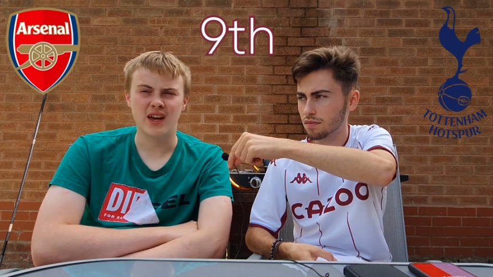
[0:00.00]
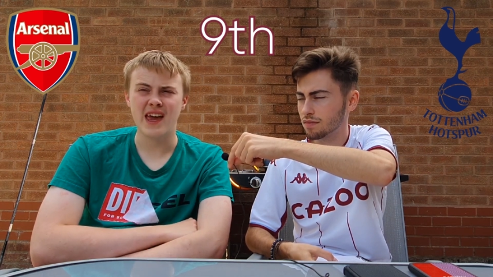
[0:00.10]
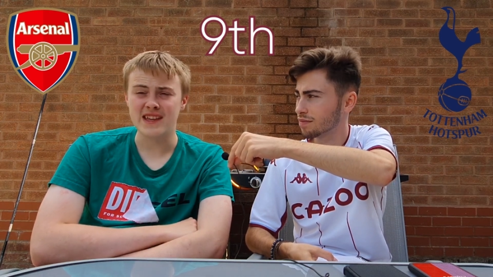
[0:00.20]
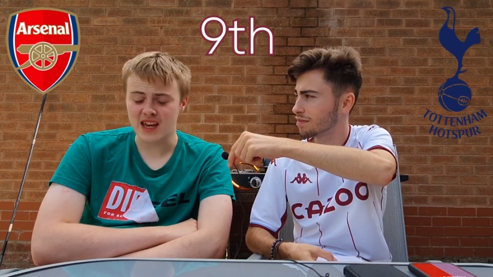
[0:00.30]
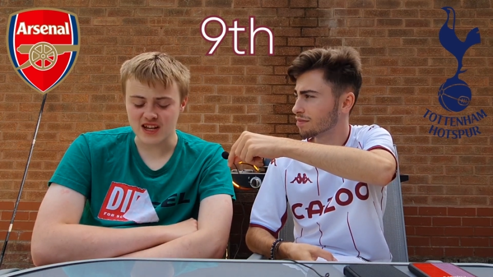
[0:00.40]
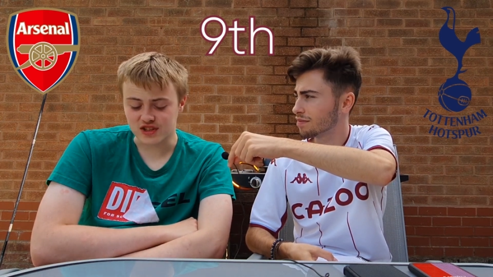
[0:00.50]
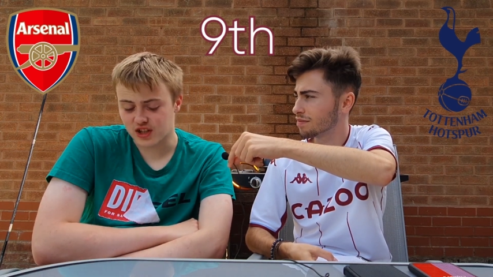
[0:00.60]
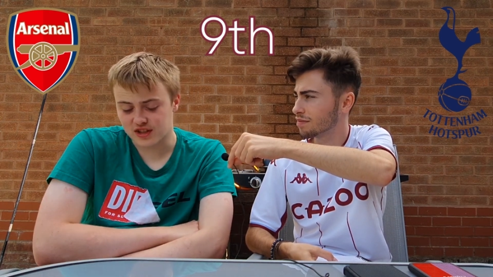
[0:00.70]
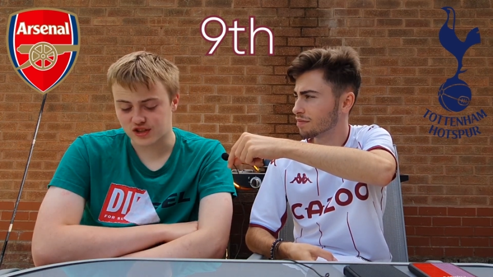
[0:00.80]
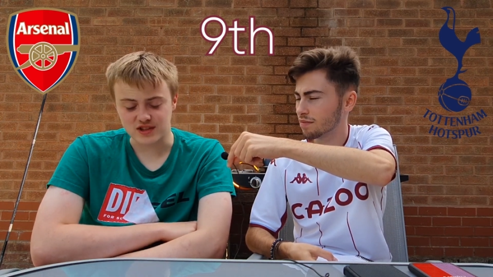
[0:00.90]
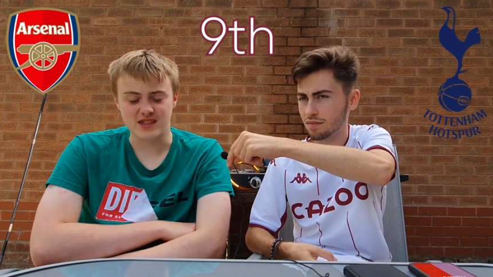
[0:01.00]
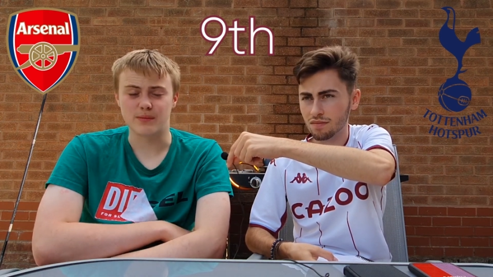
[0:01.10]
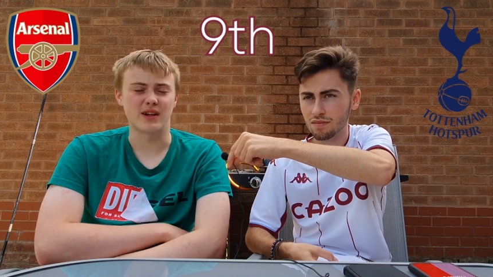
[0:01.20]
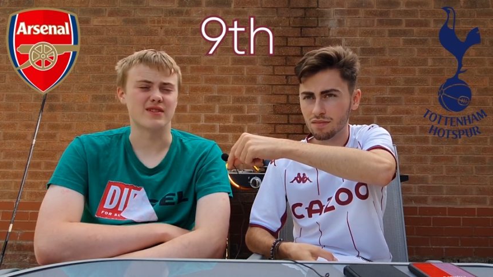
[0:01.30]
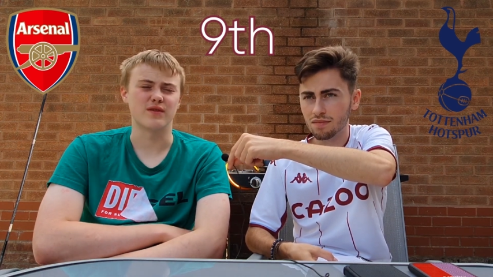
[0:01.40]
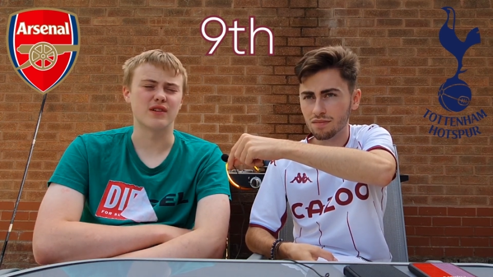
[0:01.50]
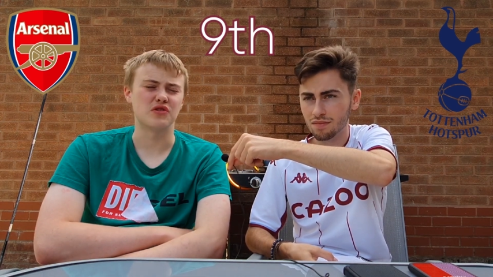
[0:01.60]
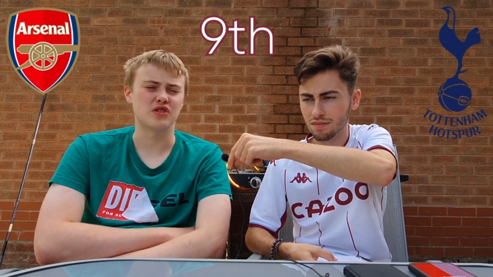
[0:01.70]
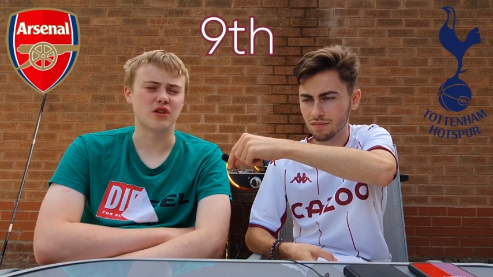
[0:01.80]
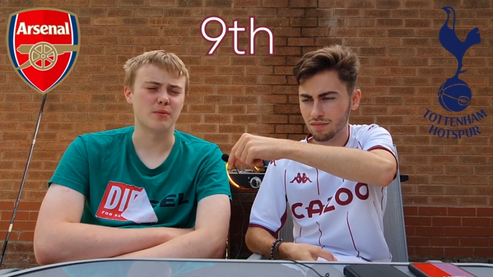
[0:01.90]
Speaker 1: It's just a simple case of they've
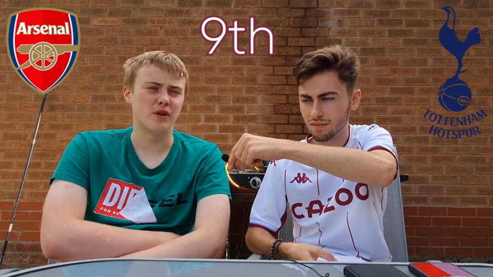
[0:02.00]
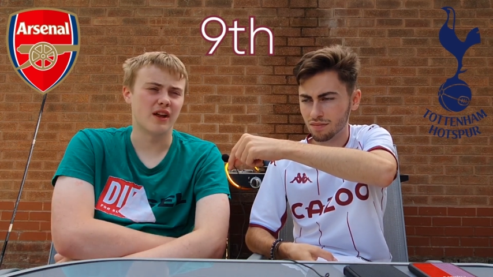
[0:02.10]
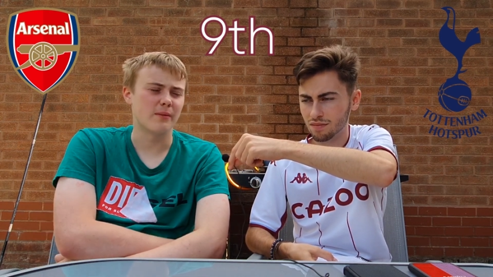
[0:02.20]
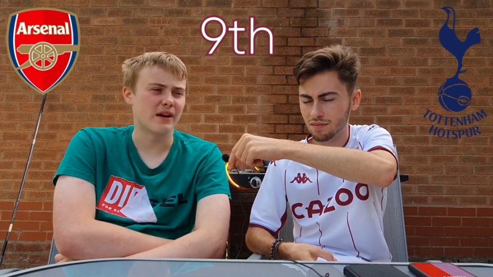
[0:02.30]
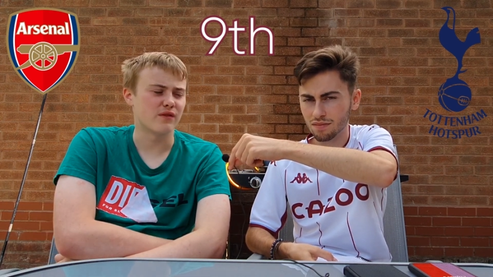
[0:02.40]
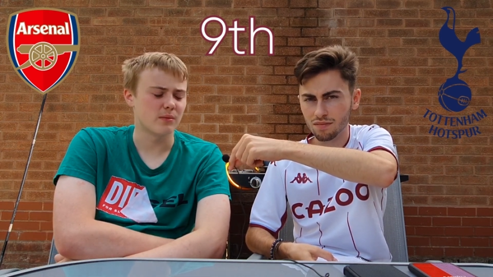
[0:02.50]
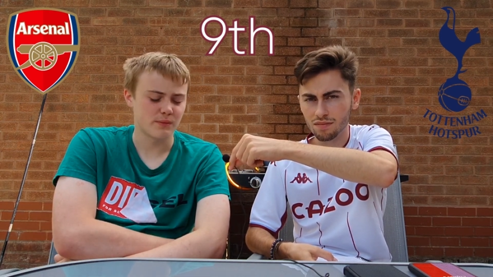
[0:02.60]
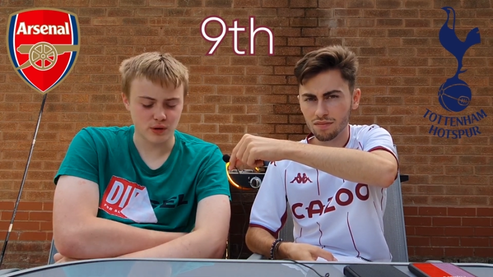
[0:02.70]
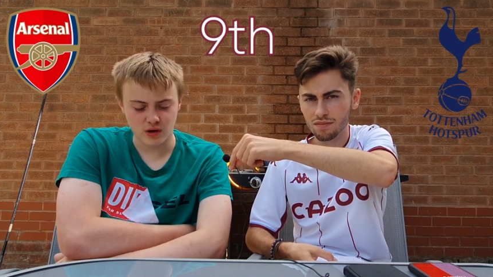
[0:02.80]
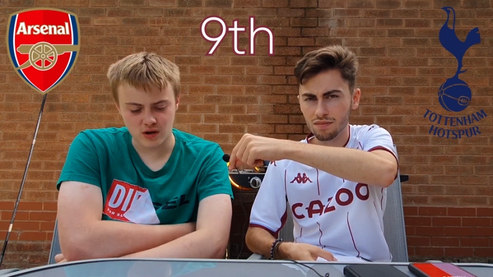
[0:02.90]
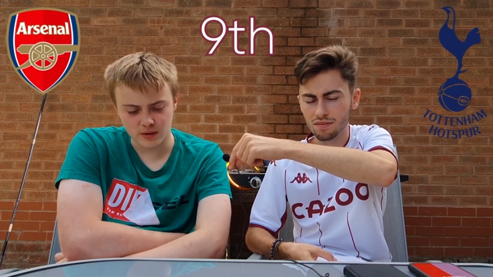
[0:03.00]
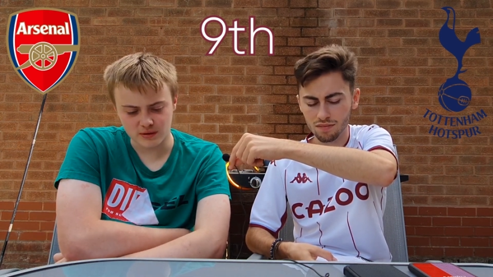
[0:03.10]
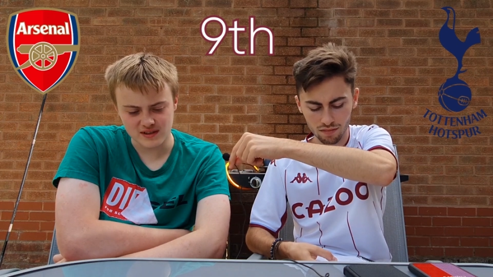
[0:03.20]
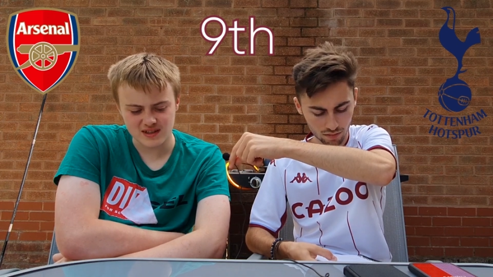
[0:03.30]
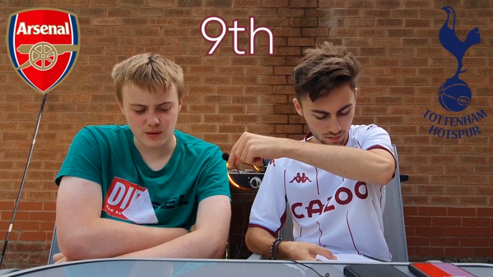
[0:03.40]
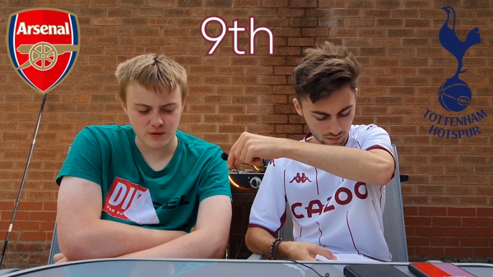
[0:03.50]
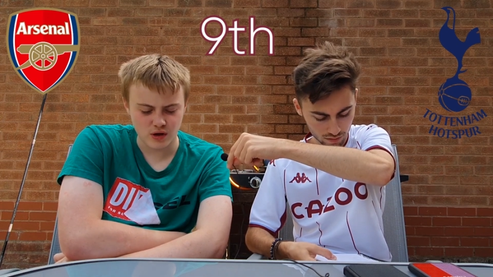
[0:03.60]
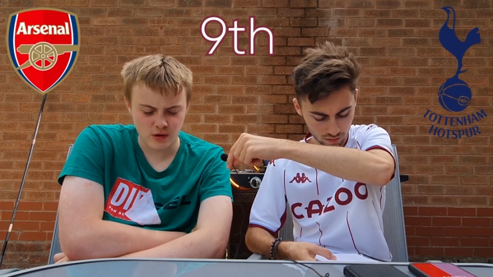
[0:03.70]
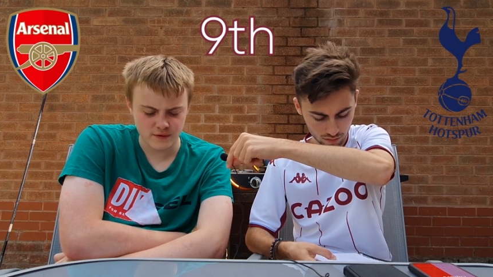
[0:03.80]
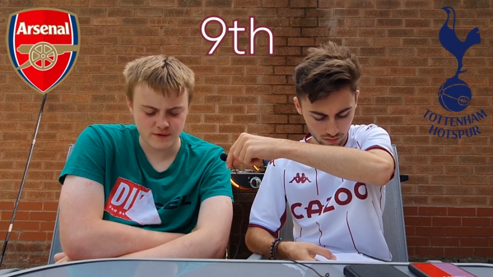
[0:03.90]
just got to put it out of the bag for me, but I'm going to stay with
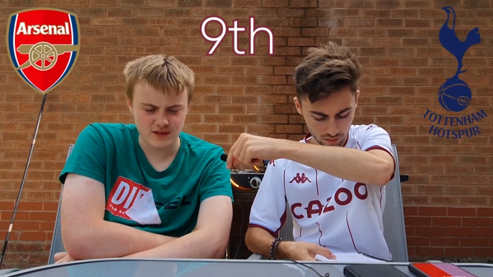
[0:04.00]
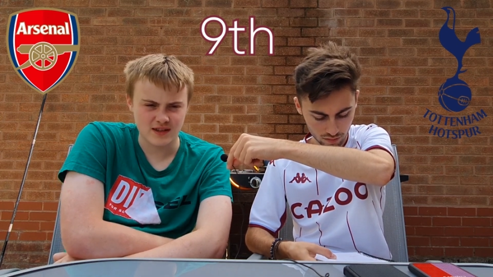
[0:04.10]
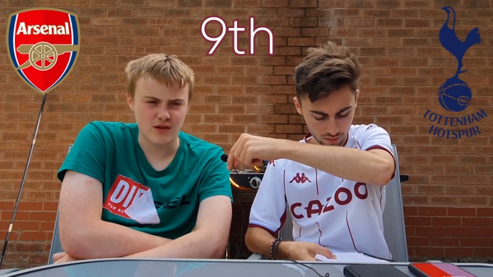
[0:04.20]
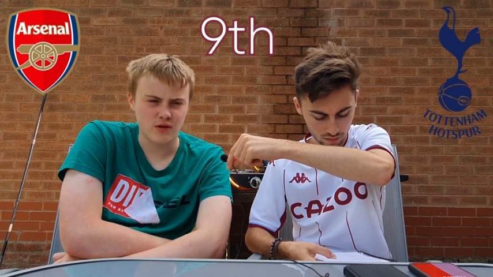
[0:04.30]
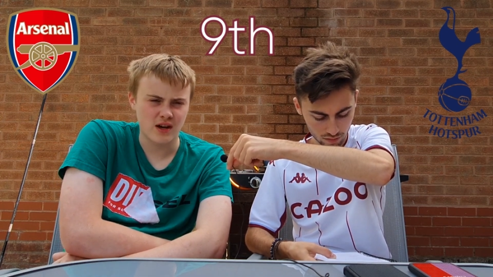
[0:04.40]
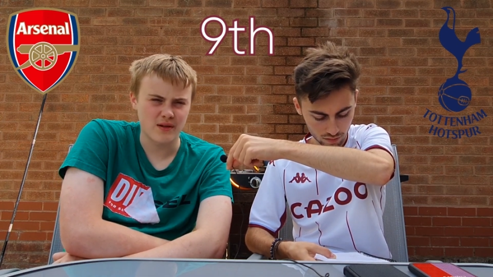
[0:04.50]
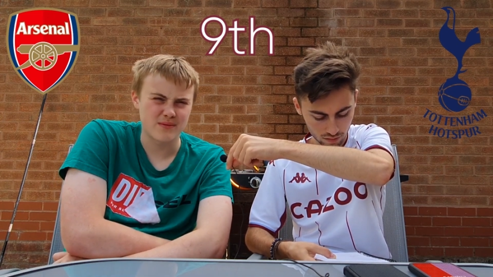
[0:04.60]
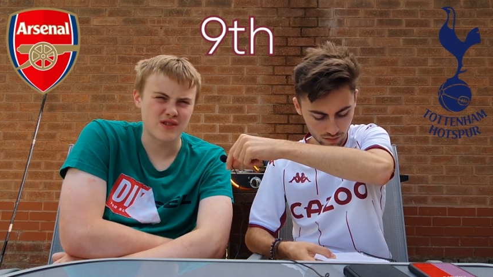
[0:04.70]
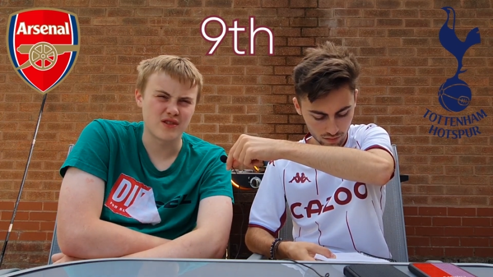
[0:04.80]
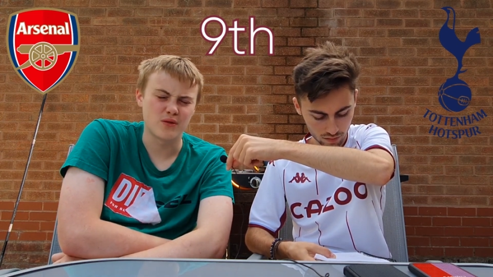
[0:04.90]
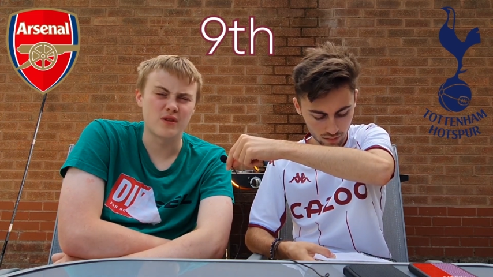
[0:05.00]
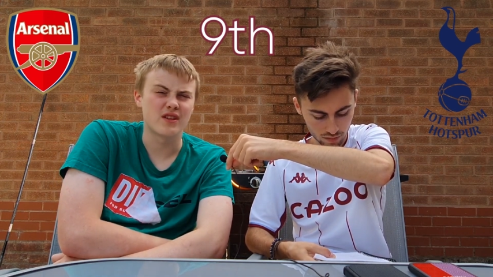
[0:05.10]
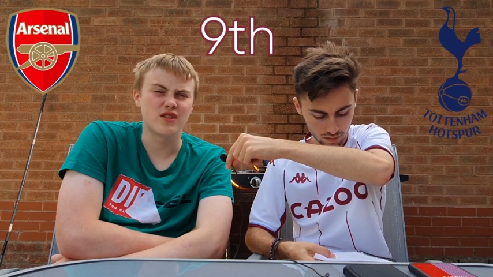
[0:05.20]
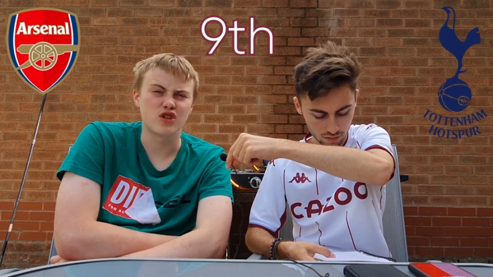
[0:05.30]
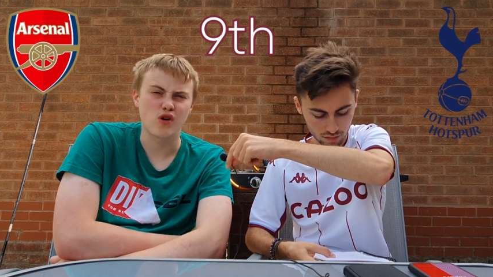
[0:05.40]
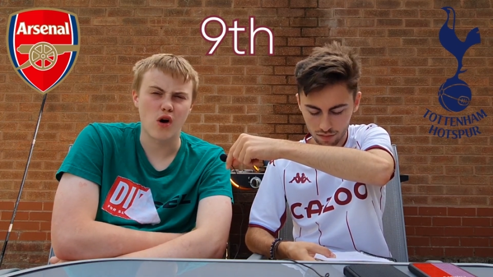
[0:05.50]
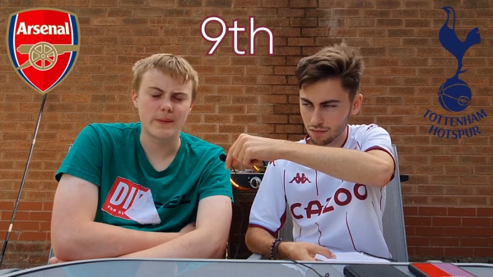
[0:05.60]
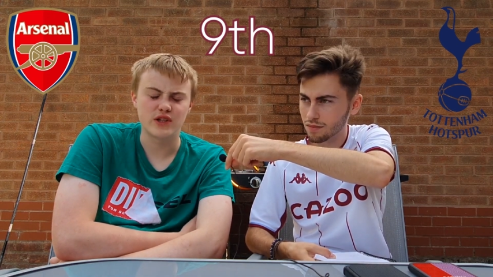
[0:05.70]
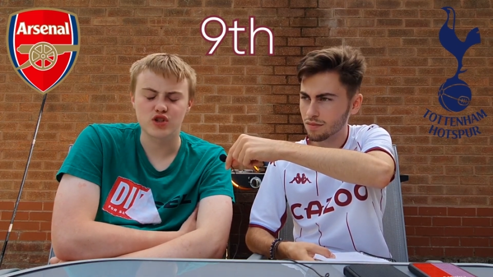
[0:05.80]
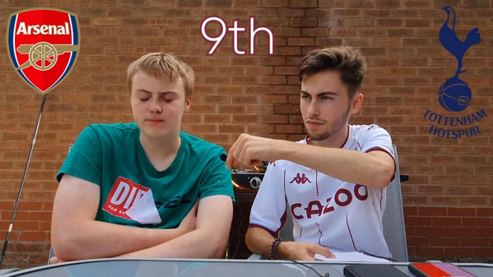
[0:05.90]
9 because they are absolutely
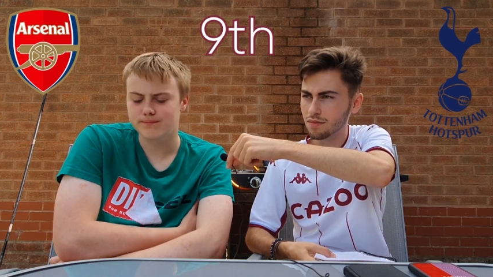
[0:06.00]
garbage.